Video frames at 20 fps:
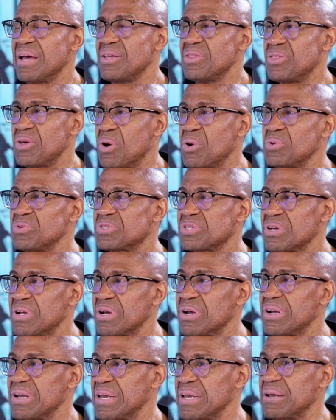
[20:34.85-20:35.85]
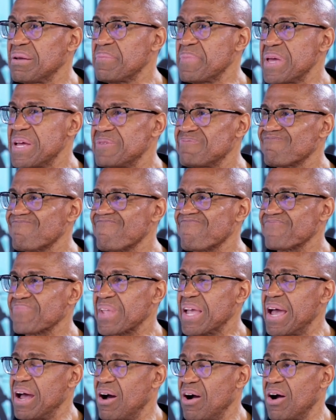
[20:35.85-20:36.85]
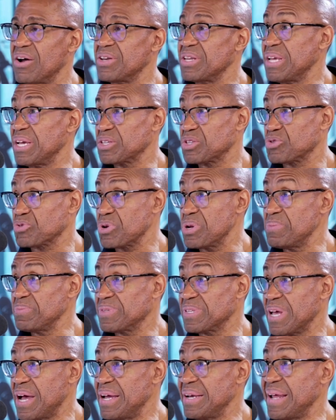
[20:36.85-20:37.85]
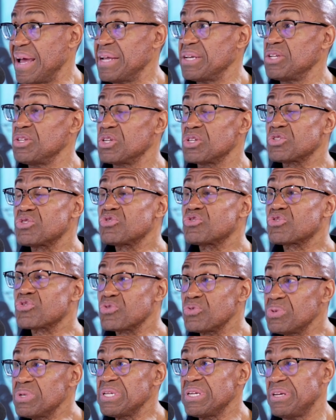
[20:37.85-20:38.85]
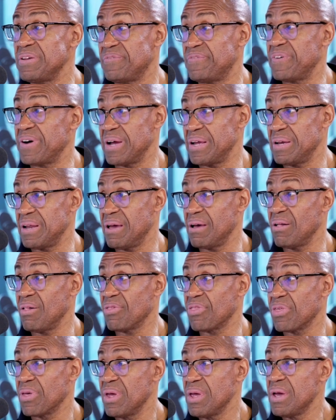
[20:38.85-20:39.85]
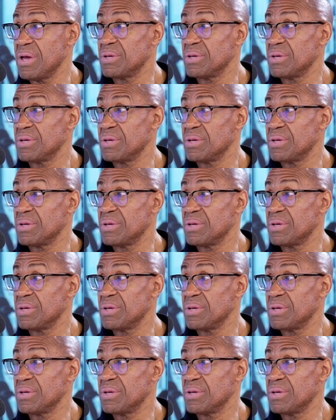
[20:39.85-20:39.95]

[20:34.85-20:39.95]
Those are a little bit on the extreme side, and it doesn't truly define health.